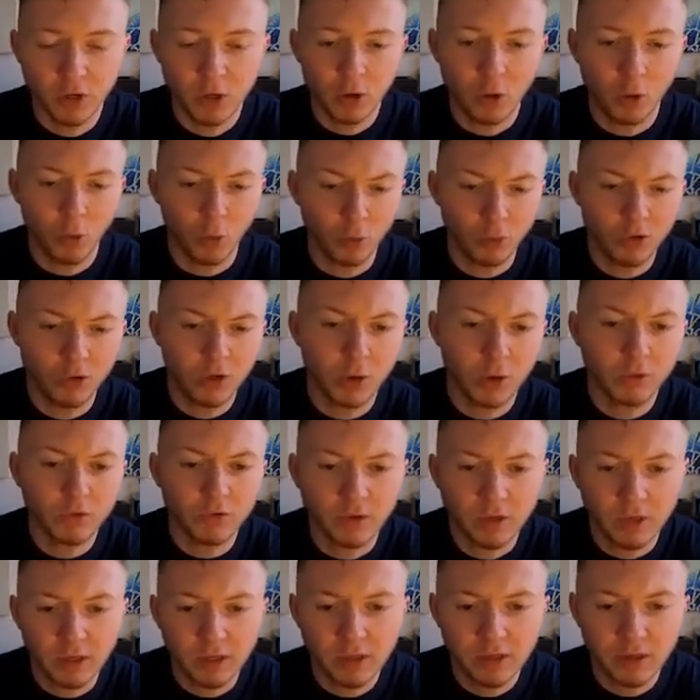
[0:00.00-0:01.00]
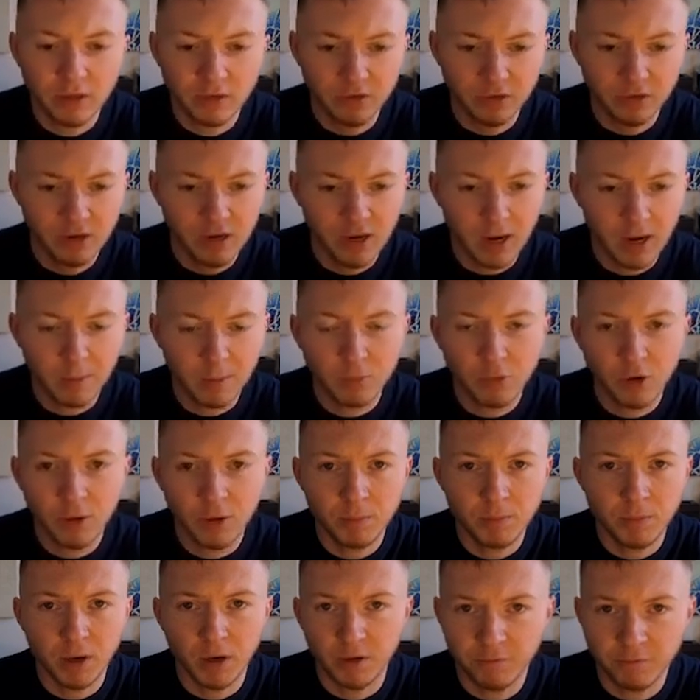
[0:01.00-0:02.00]
All you're going to need is a camera
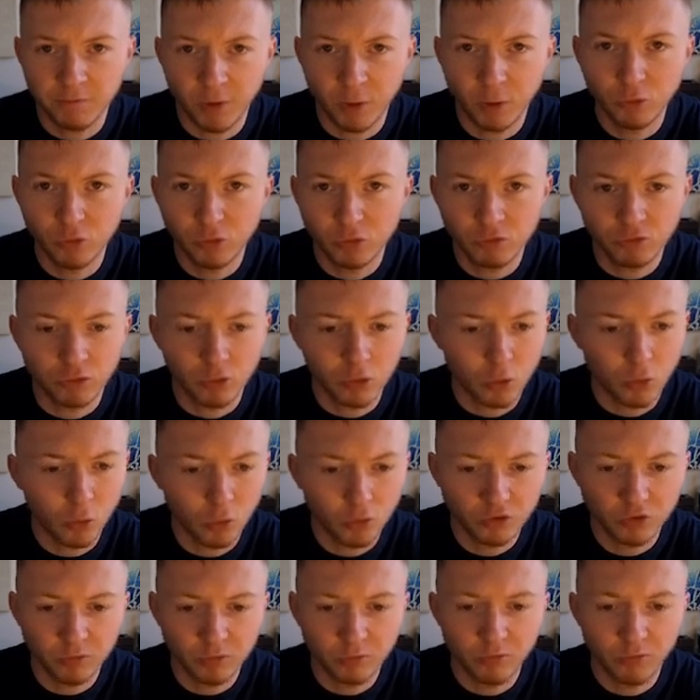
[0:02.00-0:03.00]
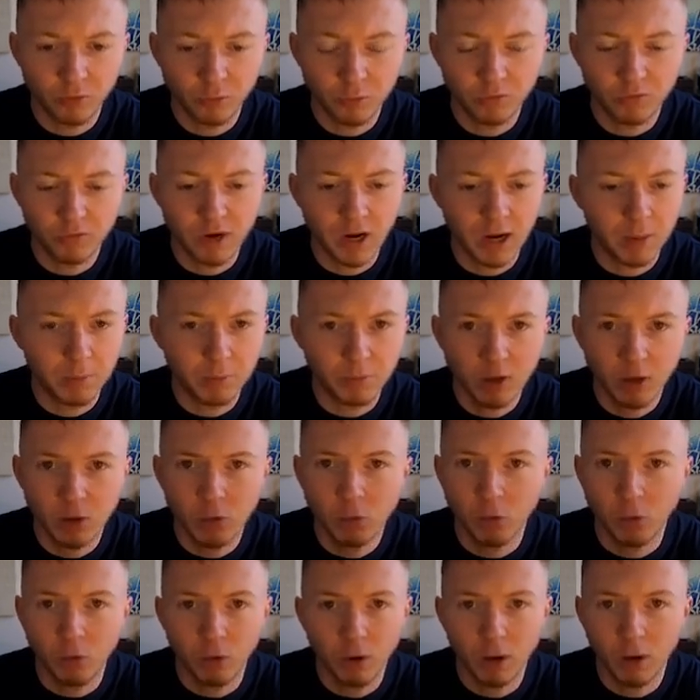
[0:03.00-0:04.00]
and a phone to record, some form of camera,
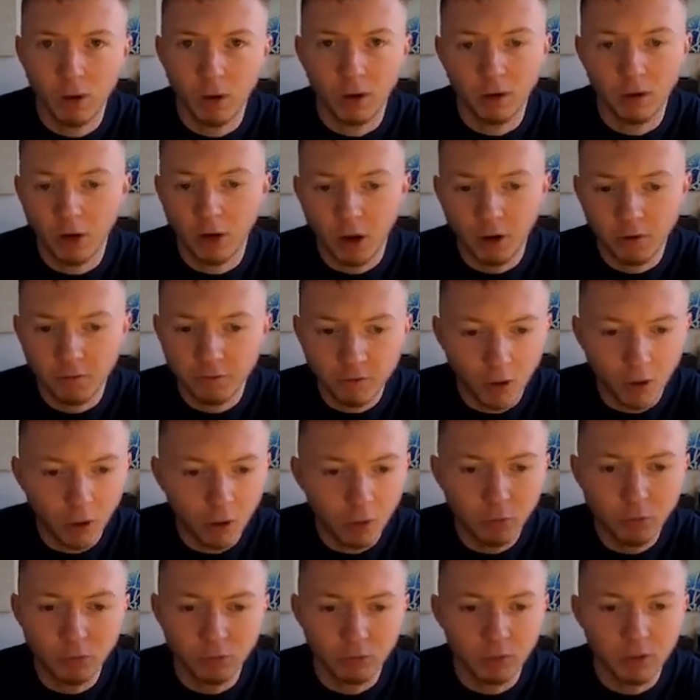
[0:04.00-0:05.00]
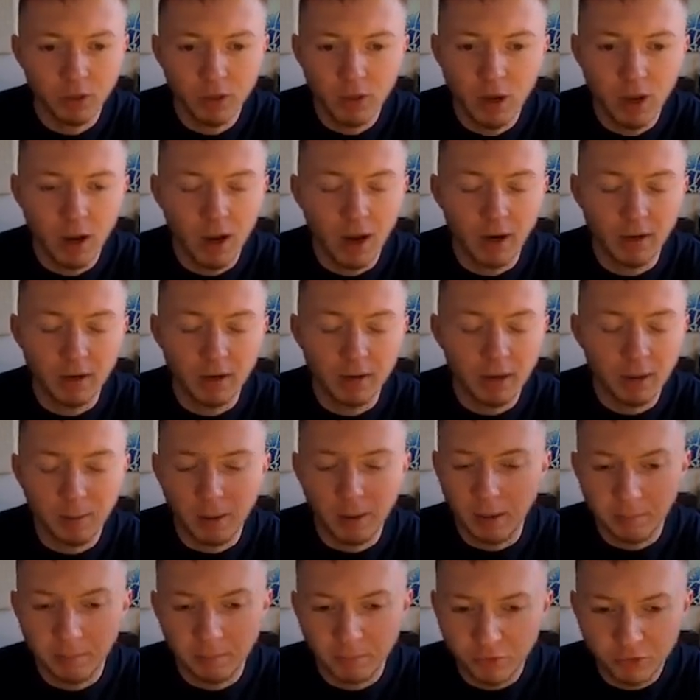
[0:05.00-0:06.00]
or an iPhone or a
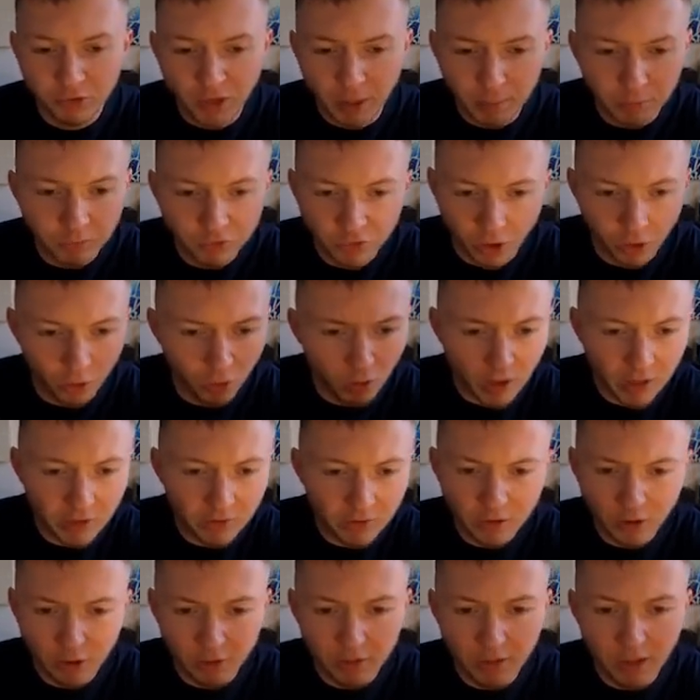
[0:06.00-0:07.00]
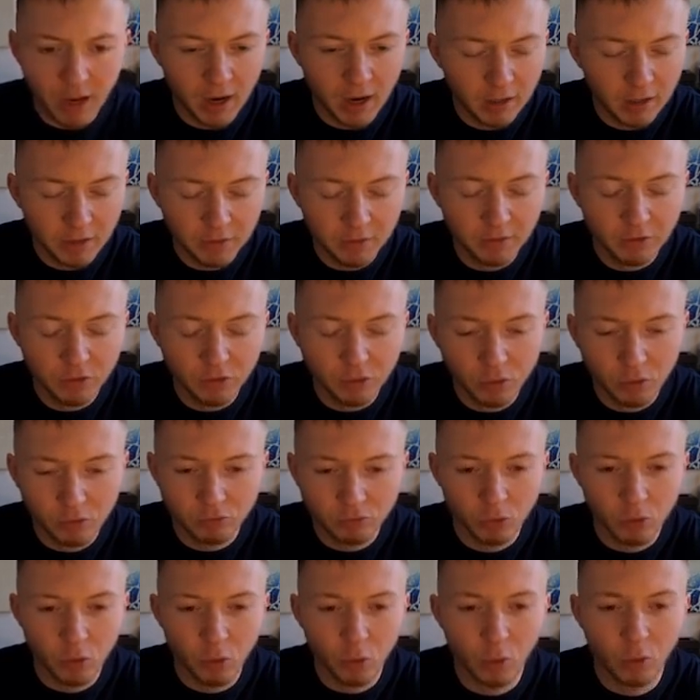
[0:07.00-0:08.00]
Samsung or anything like that, anything you can
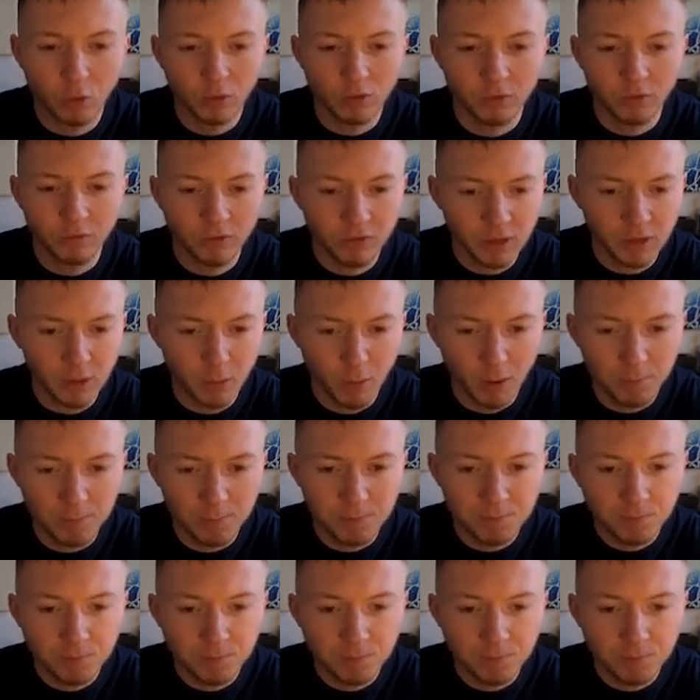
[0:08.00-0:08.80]
record a video on.